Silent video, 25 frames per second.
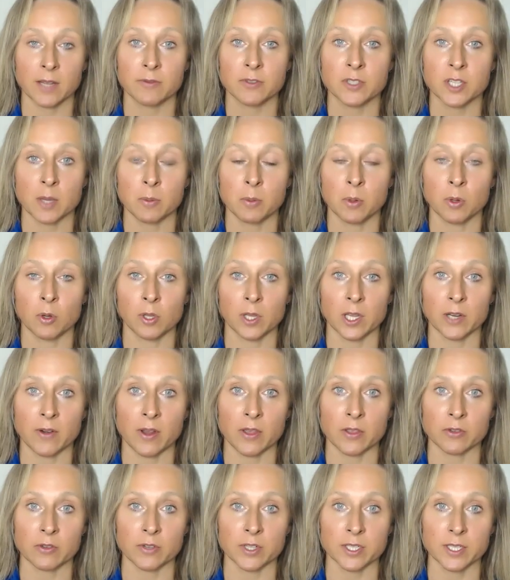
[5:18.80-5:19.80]
gives up all their
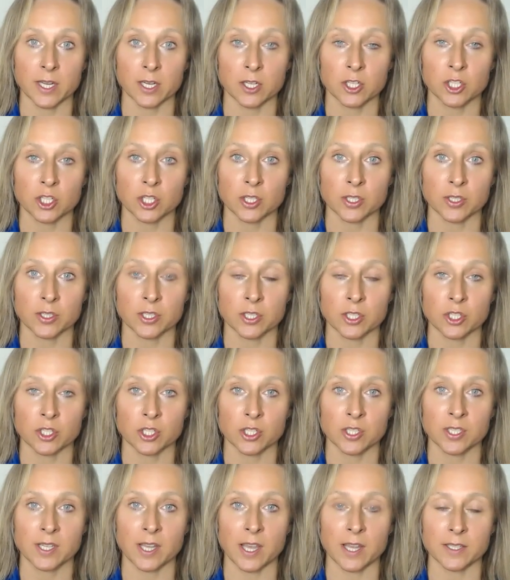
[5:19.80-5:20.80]
other addictions and
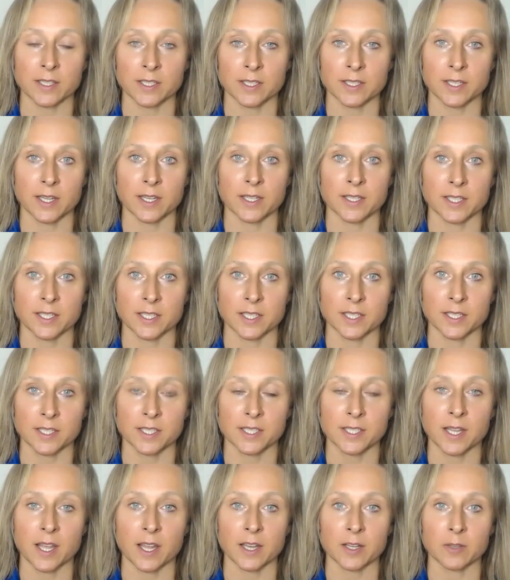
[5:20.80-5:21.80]
just gets addicted to the
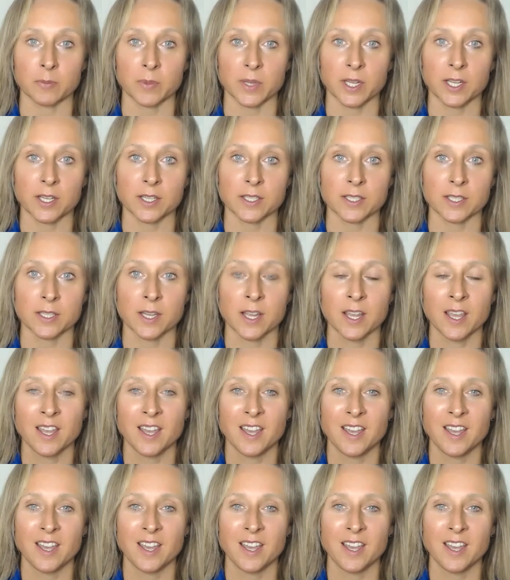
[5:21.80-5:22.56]
sun, because